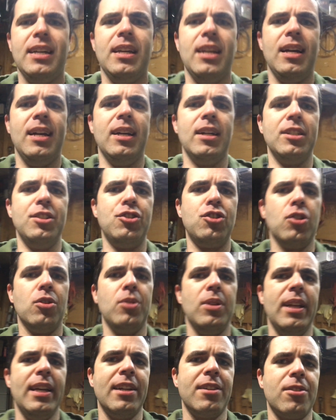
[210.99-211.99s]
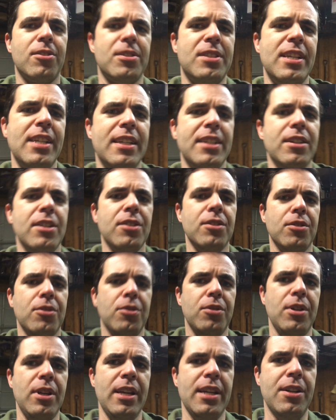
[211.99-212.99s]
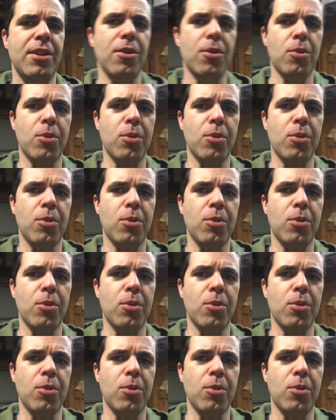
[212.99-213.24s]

Uh, Joel Edgerton in